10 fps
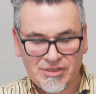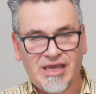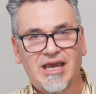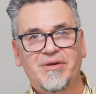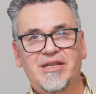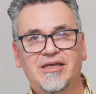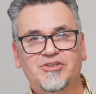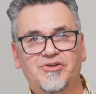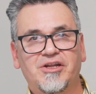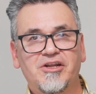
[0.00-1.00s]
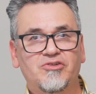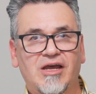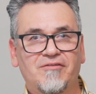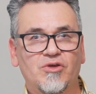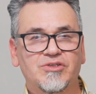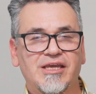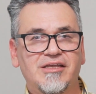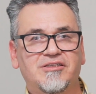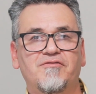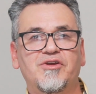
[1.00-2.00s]
the M&A attorney, you need to have those
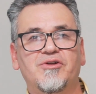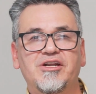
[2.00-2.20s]
interviewed.